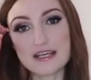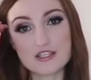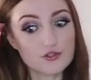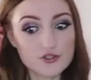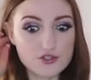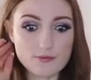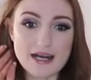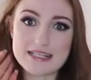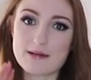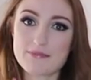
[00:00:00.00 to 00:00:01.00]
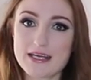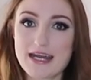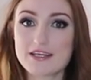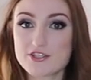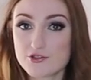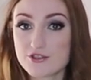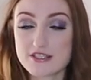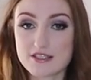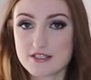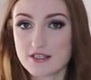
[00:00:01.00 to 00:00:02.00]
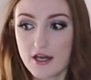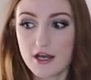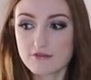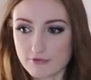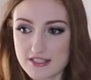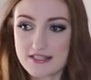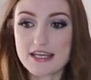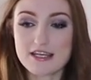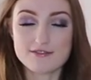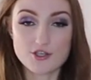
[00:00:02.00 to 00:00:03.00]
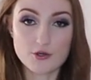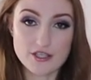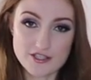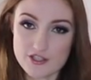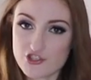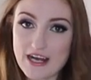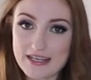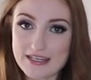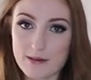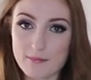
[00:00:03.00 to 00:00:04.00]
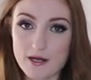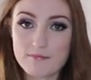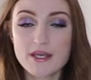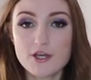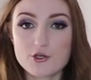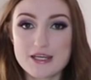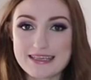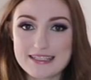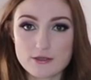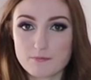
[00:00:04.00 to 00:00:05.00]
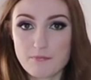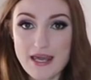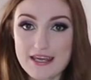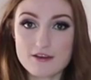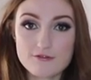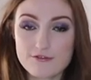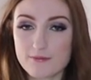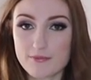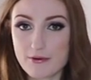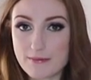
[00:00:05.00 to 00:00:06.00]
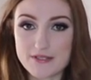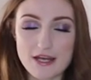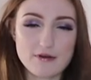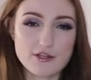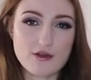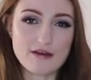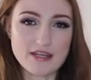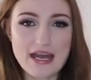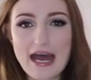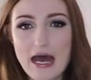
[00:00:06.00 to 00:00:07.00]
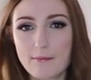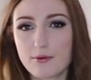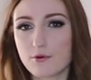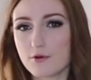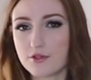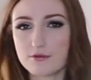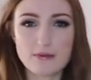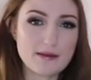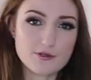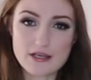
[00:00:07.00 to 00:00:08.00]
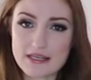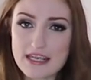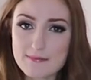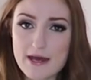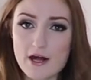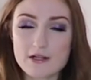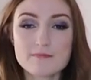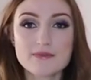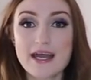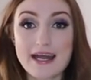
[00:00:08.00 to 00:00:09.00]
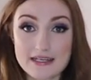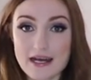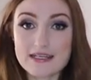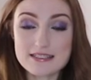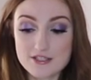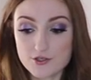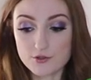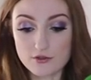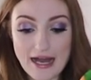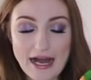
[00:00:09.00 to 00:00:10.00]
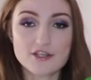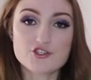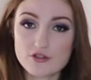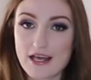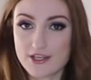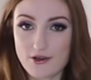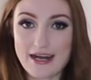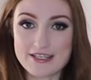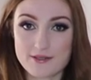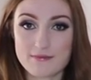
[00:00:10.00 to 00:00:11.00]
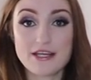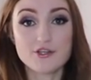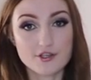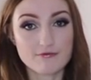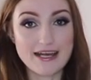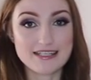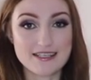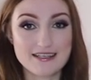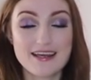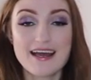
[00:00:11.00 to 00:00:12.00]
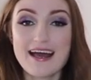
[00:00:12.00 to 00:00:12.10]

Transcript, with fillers: As soon as you buy something and as soon as it's received according to the tracking number, you get a little ping from the website, whether you have the app or you, maybe you get an email, and it asks you, how did you like your item? And you can rate it.